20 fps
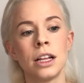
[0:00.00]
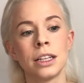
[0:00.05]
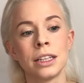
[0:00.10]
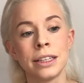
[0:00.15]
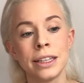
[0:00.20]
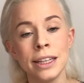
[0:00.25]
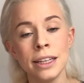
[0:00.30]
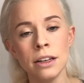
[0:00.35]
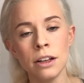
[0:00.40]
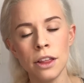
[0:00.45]

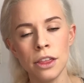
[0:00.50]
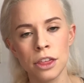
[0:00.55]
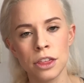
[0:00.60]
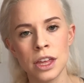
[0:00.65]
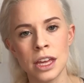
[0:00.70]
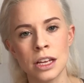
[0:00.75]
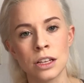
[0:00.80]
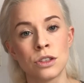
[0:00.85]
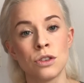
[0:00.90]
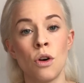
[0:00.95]
little
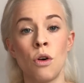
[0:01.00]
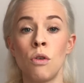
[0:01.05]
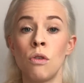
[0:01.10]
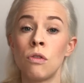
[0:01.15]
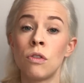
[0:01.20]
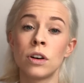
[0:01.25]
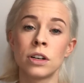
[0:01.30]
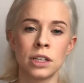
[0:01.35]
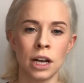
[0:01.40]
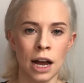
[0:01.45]
things
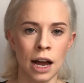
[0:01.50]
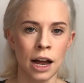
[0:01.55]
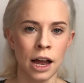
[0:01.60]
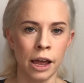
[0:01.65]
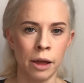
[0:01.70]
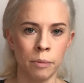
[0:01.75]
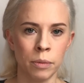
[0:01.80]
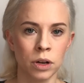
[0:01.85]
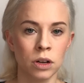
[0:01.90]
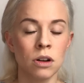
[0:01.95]
over
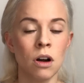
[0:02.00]
time